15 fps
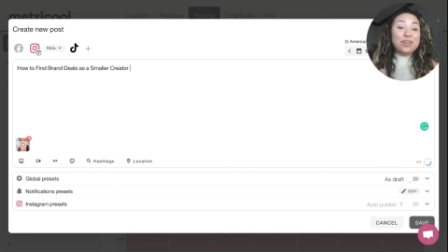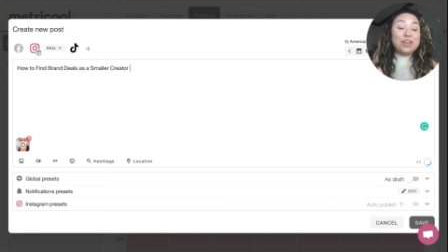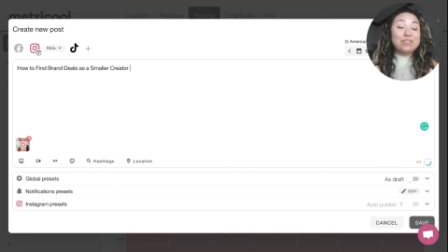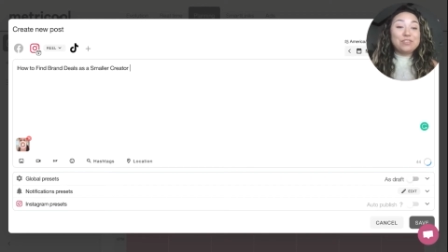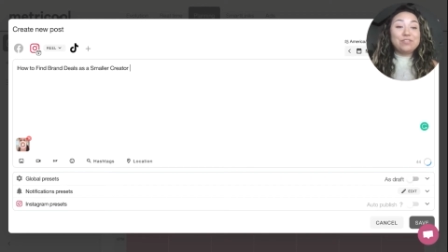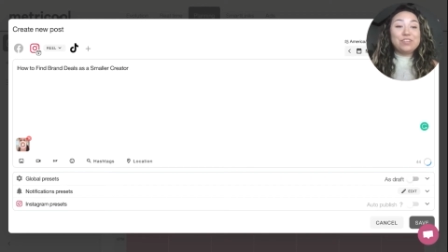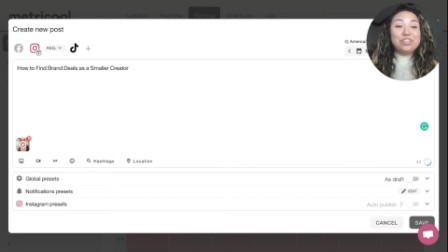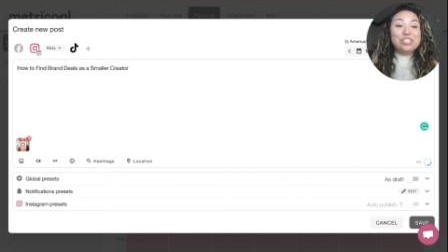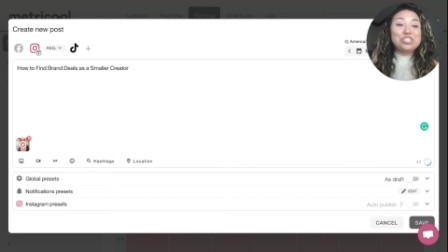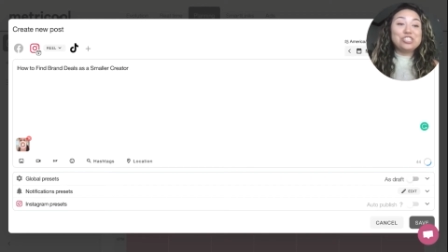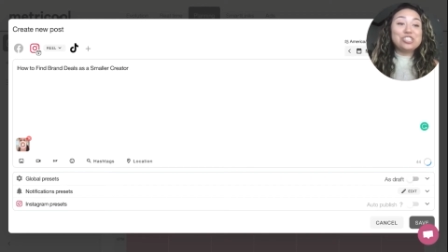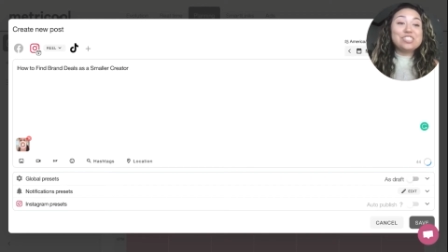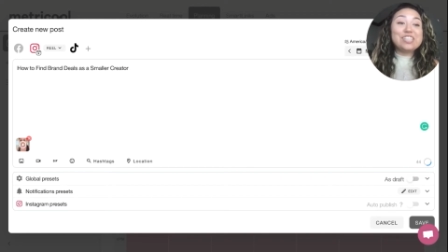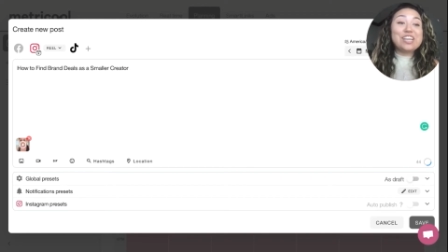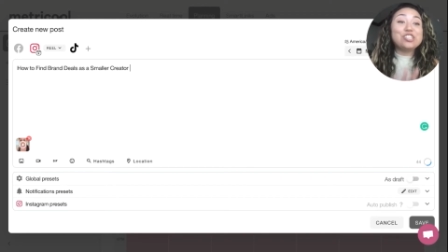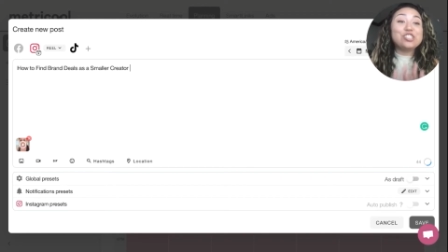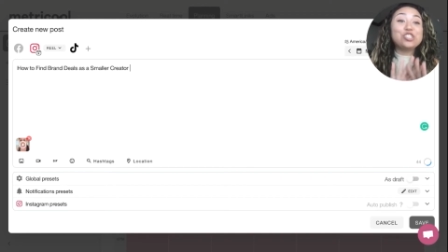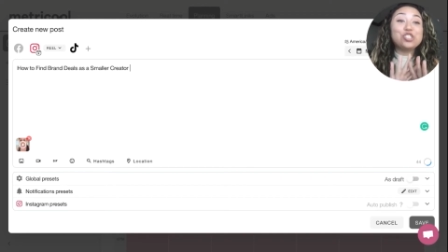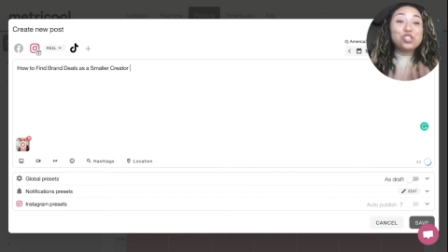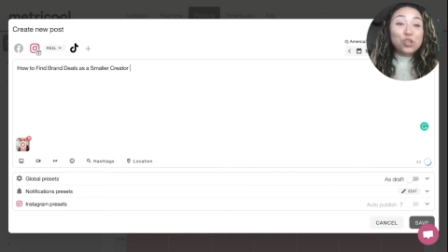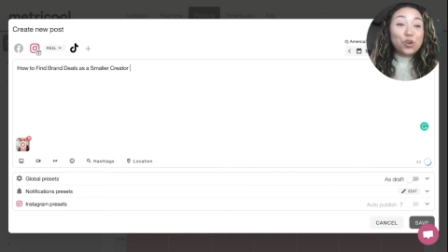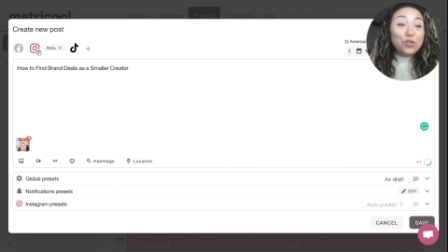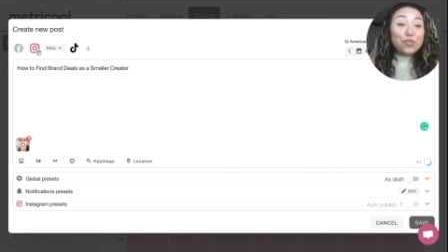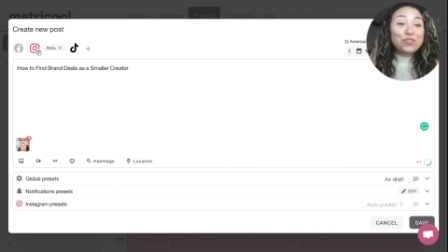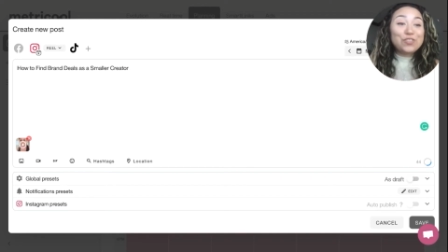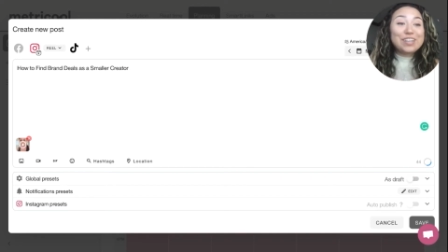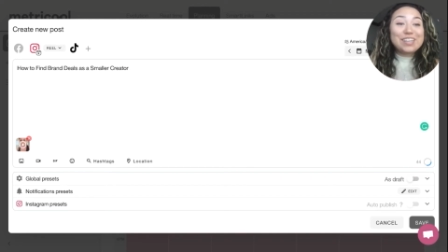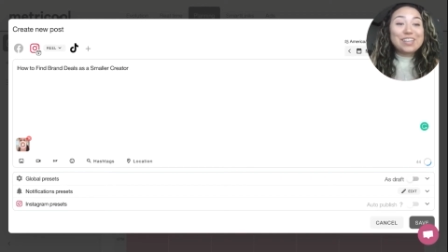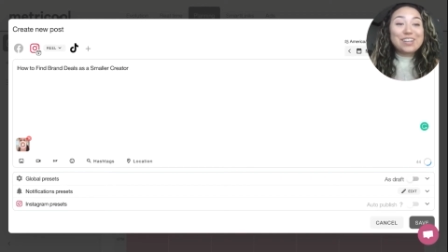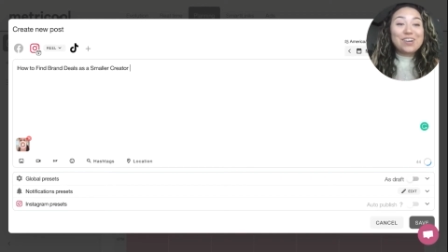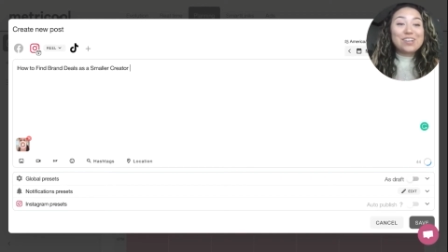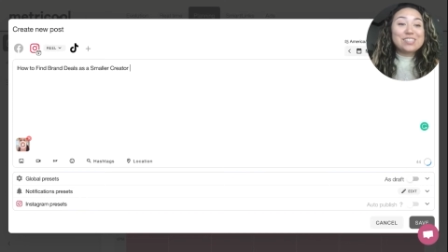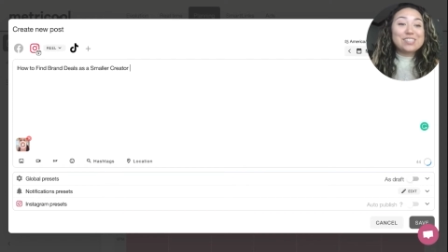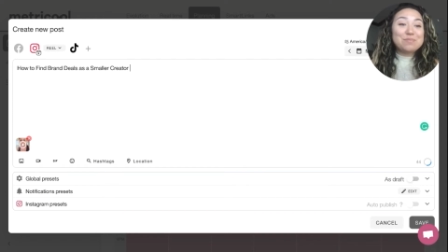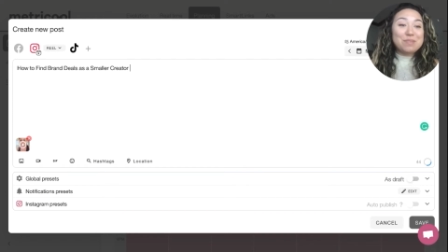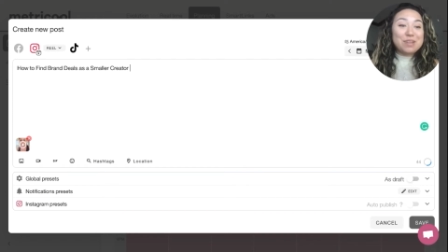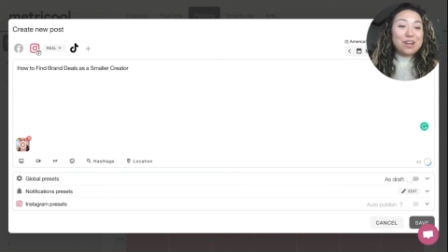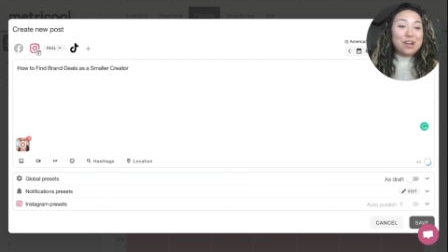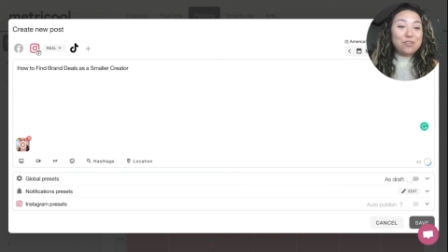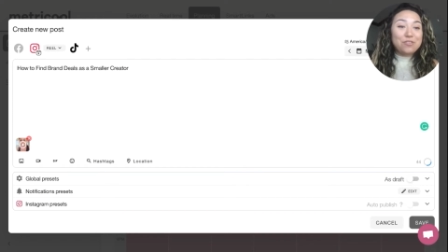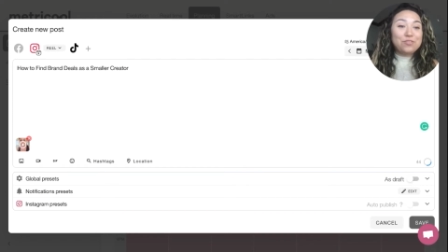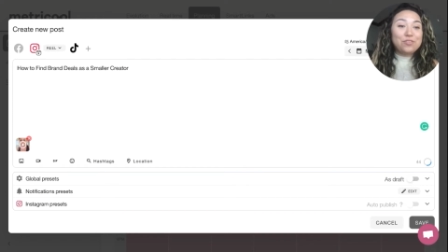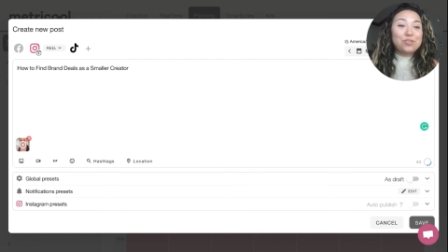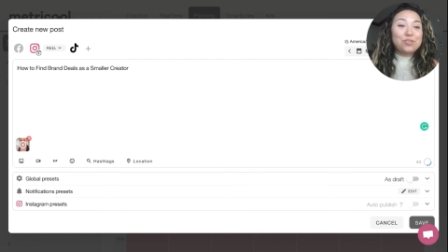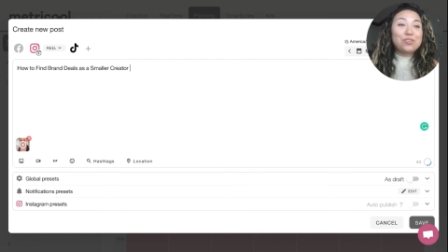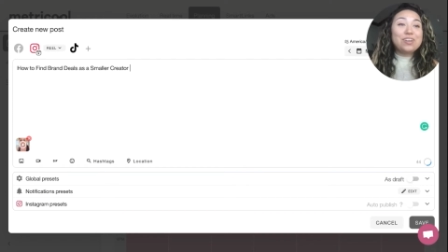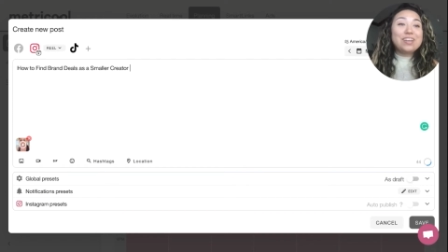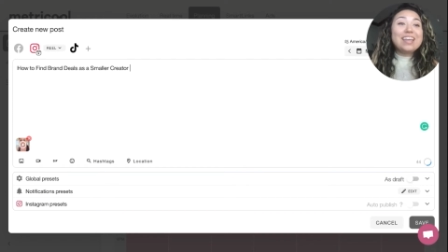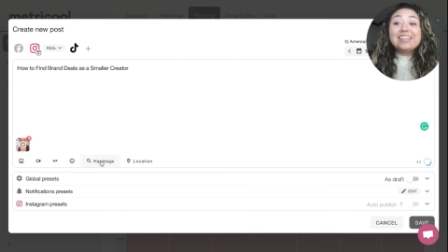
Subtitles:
favorite features that is so freaking awesome and helpful.